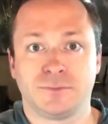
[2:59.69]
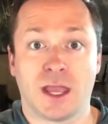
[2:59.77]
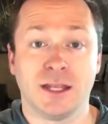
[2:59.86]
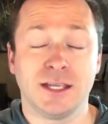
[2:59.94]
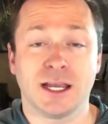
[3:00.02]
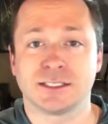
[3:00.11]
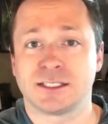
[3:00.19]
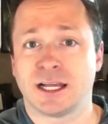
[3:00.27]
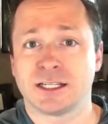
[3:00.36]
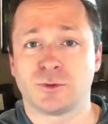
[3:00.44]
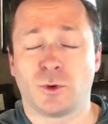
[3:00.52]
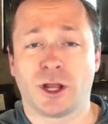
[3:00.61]
And yes,
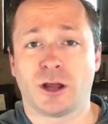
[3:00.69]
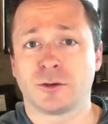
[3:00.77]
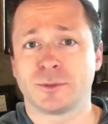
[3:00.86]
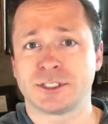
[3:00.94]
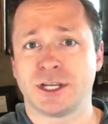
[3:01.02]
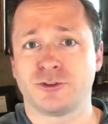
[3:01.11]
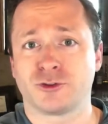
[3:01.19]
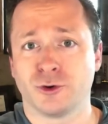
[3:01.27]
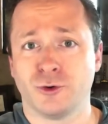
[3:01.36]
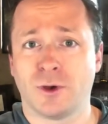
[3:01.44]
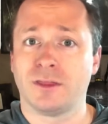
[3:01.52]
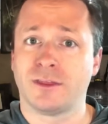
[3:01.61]
that is 100%
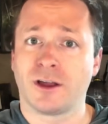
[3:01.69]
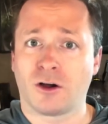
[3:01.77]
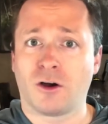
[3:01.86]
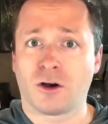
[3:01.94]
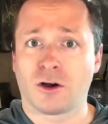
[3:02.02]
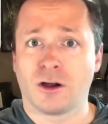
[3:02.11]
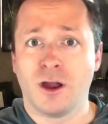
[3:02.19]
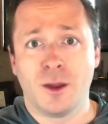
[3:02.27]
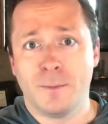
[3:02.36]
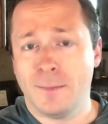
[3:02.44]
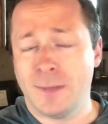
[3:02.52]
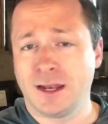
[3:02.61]
true. there are
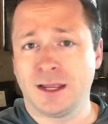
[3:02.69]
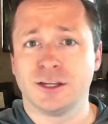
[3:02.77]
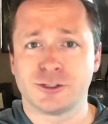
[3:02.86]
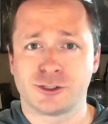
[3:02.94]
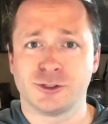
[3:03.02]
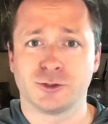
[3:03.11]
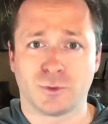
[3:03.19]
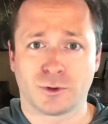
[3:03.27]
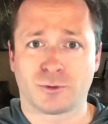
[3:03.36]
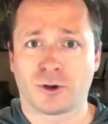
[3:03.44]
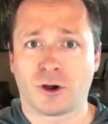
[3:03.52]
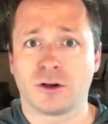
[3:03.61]
many issues
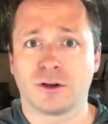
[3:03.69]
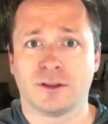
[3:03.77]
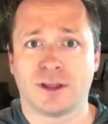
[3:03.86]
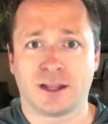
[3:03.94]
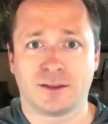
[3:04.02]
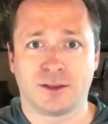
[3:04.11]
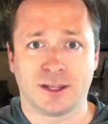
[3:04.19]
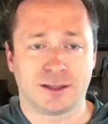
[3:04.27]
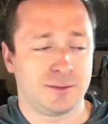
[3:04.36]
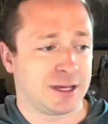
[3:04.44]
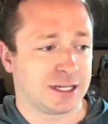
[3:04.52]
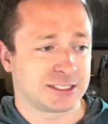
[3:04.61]
with regard to that that
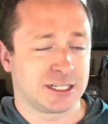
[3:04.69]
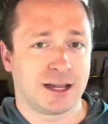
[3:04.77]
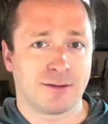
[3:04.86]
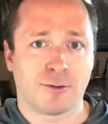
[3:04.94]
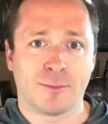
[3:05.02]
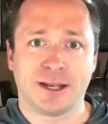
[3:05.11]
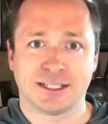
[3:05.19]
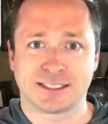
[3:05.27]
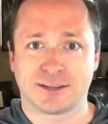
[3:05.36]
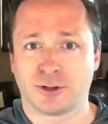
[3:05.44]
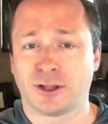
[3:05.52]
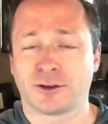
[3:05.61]
the Mexican government and
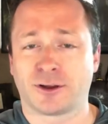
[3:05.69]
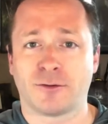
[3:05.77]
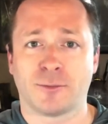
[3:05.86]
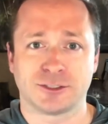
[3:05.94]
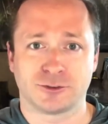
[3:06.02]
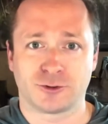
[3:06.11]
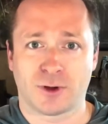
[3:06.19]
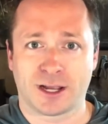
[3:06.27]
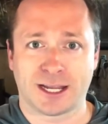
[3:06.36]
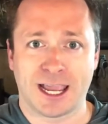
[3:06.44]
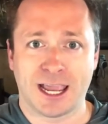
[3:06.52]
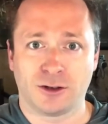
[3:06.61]
several other governments are
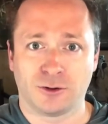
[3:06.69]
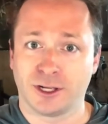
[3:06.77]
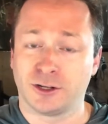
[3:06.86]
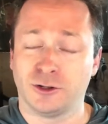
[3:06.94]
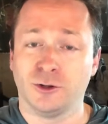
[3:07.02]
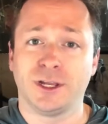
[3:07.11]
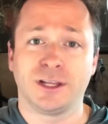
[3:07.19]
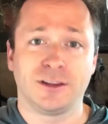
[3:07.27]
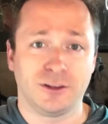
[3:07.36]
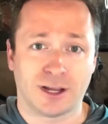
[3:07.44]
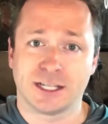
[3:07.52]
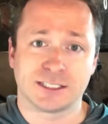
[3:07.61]
trying to handle, including
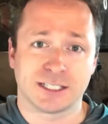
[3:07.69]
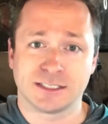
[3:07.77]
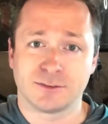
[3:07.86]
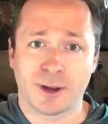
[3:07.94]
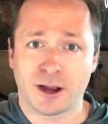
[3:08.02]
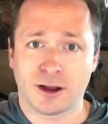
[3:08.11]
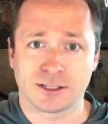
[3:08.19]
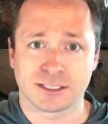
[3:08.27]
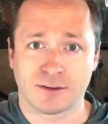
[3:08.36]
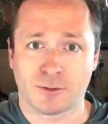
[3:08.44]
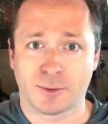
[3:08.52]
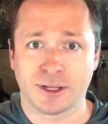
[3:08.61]
the United States of America's
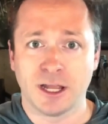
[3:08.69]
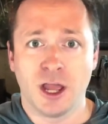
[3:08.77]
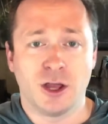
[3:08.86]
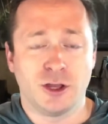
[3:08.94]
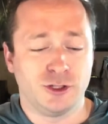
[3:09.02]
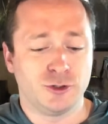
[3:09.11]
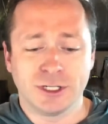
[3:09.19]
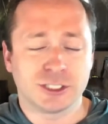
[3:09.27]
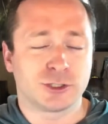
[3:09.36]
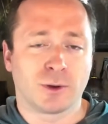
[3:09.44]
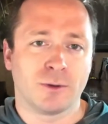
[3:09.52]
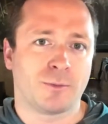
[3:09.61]
government. You can
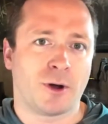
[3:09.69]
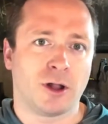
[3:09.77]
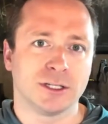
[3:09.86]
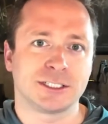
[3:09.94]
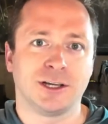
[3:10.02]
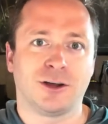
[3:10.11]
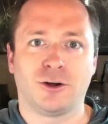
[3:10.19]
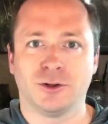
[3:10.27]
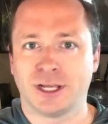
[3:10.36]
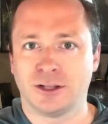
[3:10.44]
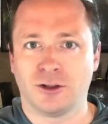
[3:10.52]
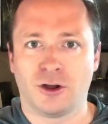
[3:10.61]
disagree with policy all
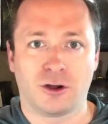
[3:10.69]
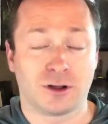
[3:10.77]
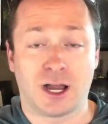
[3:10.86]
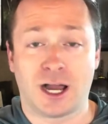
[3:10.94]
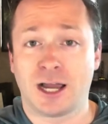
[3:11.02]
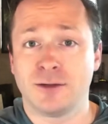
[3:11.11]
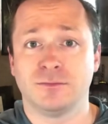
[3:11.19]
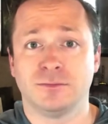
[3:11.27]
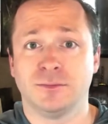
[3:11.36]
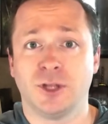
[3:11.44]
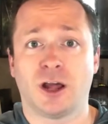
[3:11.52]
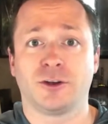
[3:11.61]
day long. I'm
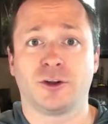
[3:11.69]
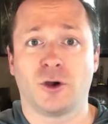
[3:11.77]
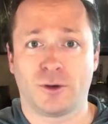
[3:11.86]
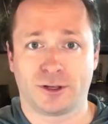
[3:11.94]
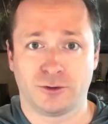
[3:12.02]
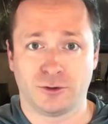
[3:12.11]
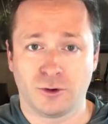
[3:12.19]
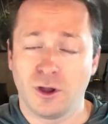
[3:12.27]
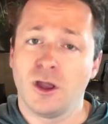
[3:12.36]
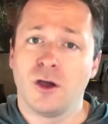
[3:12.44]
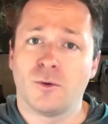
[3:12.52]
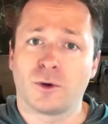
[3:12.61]
not going to.
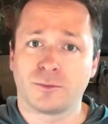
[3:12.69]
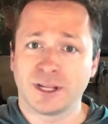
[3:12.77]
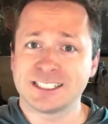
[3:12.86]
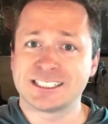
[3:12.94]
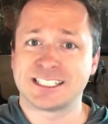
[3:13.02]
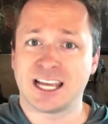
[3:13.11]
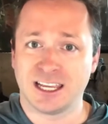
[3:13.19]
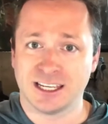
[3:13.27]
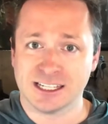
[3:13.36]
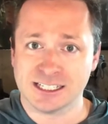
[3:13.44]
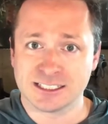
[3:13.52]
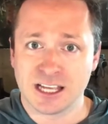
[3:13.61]
What I'm going to say
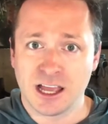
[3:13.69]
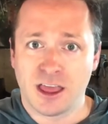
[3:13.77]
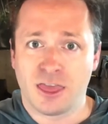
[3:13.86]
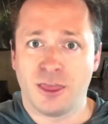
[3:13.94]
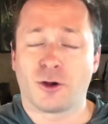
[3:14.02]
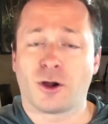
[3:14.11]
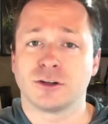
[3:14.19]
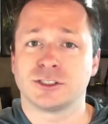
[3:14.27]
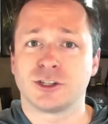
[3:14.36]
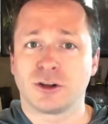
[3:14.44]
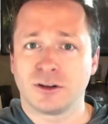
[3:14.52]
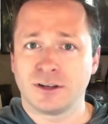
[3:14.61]
is there are
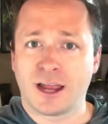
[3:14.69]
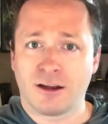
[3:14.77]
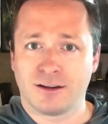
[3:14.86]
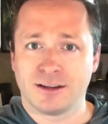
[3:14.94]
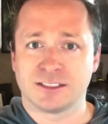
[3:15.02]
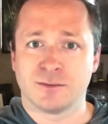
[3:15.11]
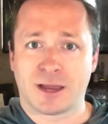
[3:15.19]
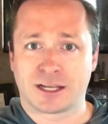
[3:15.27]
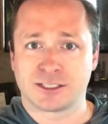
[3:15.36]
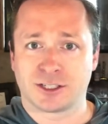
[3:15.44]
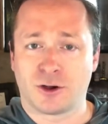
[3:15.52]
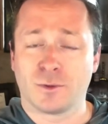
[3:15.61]
certain areas of
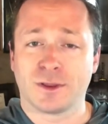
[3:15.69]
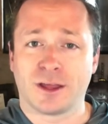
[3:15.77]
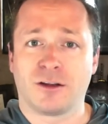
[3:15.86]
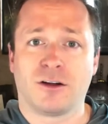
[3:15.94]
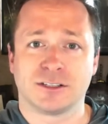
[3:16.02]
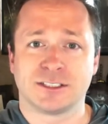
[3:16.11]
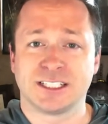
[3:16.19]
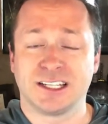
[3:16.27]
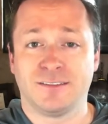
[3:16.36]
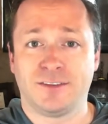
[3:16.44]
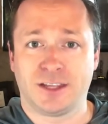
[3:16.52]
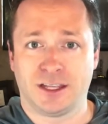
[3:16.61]
Mexico where there are
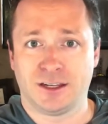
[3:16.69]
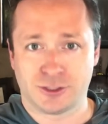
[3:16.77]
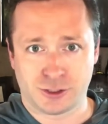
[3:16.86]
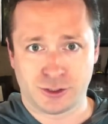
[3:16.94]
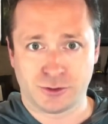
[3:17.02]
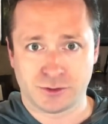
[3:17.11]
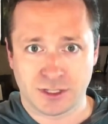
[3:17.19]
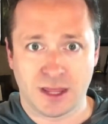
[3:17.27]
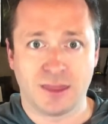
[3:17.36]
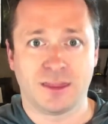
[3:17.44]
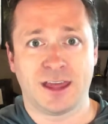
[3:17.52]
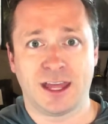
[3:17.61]
significant issues.
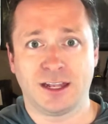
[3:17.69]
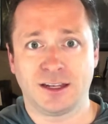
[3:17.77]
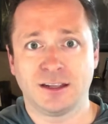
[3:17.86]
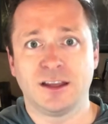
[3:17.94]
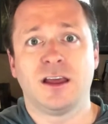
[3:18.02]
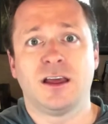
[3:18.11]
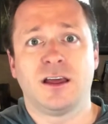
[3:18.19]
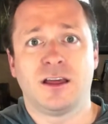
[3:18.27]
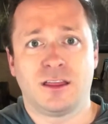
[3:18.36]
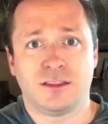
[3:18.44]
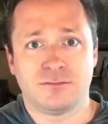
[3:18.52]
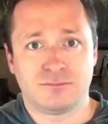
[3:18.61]
And then
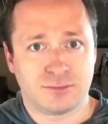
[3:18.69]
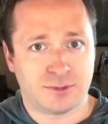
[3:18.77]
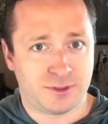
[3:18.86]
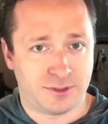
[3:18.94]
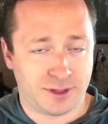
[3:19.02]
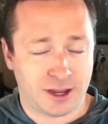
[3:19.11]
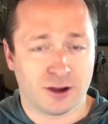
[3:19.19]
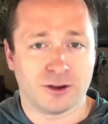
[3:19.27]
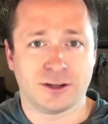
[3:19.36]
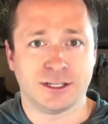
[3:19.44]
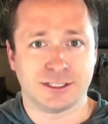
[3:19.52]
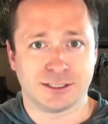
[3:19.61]

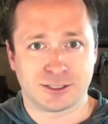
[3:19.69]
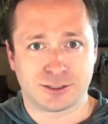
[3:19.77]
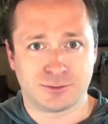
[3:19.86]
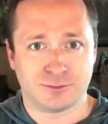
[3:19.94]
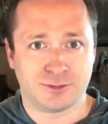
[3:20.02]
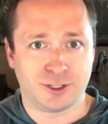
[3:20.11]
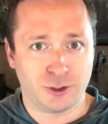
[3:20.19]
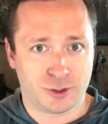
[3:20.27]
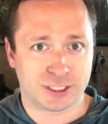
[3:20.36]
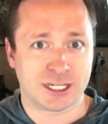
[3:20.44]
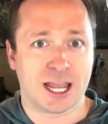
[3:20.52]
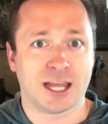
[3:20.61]
there is
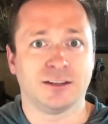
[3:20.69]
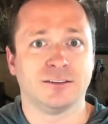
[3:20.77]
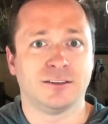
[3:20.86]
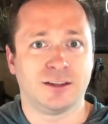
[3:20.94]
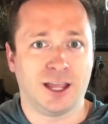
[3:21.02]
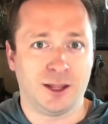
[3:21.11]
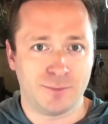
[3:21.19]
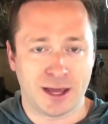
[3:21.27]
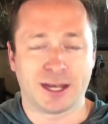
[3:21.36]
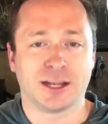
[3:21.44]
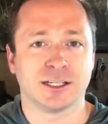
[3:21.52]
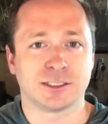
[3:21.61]
Yucatan and
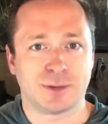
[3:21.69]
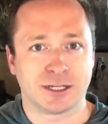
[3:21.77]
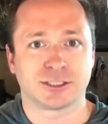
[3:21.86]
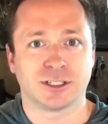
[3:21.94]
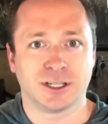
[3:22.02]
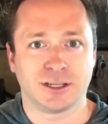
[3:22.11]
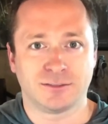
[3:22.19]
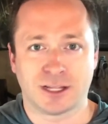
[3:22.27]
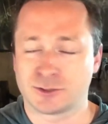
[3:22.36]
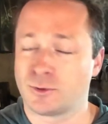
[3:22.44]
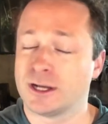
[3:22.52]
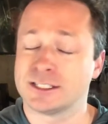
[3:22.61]
Merida, especially.
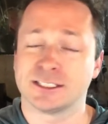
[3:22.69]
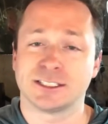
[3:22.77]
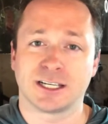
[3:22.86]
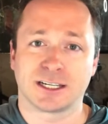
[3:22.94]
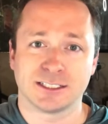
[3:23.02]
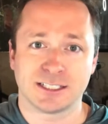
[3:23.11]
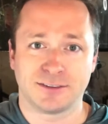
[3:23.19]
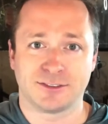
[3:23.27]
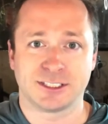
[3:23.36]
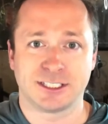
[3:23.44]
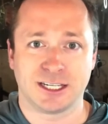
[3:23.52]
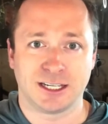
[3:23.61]
That's why it's the second
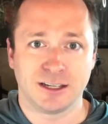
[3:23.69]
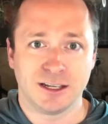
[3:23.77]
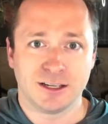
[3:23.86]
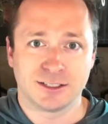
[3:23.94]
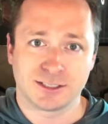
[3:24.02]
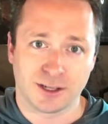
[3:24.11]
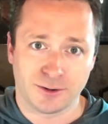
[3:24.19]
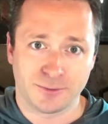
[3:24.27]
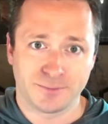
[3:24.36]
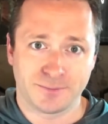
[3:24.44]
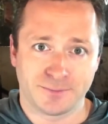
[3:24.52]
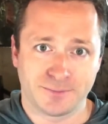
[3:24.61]
safest city. So
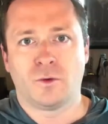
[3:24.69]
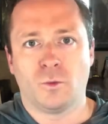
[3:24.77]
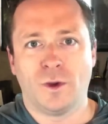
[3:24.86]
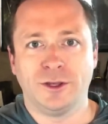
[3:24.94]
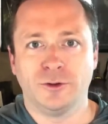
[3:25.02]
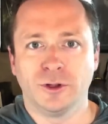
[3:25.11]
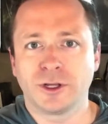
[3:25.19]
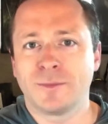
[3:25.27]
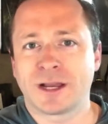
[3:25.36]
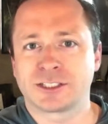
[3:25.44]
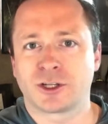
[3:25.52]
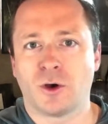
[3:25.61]
when you look at
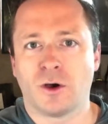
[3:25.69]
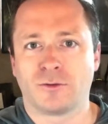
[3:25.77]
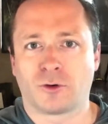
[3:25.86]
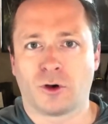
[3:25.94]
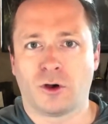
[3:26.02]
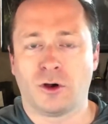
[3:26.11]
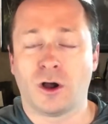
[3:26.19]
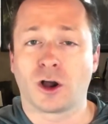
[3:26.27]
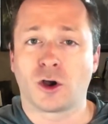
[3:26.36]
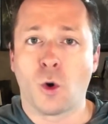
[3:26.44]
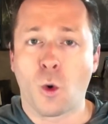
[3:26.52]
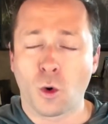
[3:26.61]
Mexico overall, a
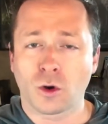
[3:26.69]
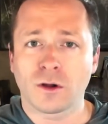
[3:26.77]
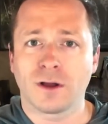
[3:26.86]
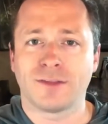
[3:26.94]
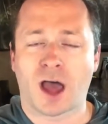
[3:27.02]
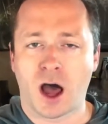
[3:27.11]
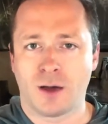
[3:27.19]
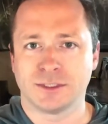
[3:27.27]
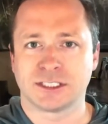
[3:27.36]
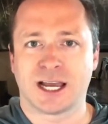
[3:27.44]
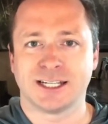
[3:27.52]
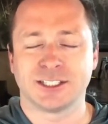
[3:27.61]
quarter of the
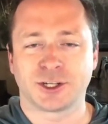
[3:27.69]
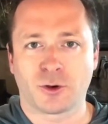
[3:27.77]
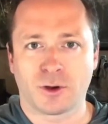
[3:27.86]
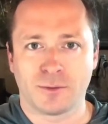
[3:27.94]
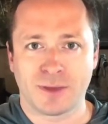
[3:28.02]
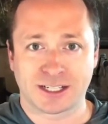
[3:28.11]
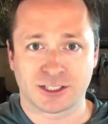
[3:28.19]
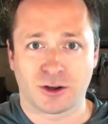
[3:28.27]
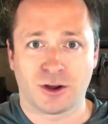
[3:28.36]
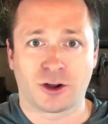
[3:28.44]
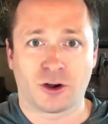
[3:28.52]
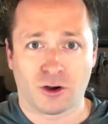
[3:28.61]
homicides that occur in Mexico
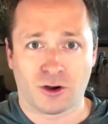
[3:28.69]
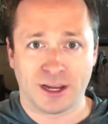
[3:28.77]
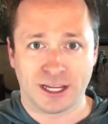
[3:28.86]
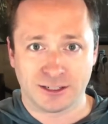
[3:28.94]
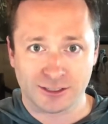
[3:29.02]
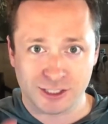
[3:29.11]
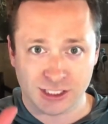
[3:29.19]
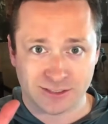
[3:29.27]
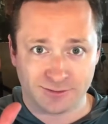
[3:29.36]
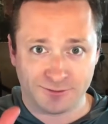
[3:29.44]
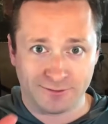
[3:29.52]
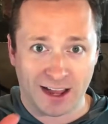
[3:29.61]
occur in
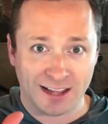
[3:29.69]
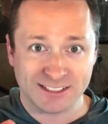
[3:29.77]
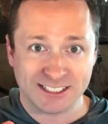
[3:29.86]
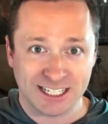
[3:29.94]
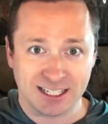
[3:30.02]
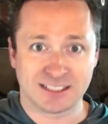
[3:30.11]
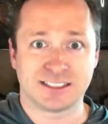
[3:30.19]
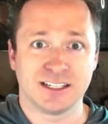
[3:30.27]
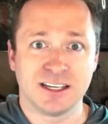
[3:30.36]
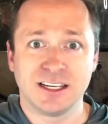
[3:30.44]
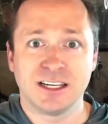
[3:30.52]
just five cities.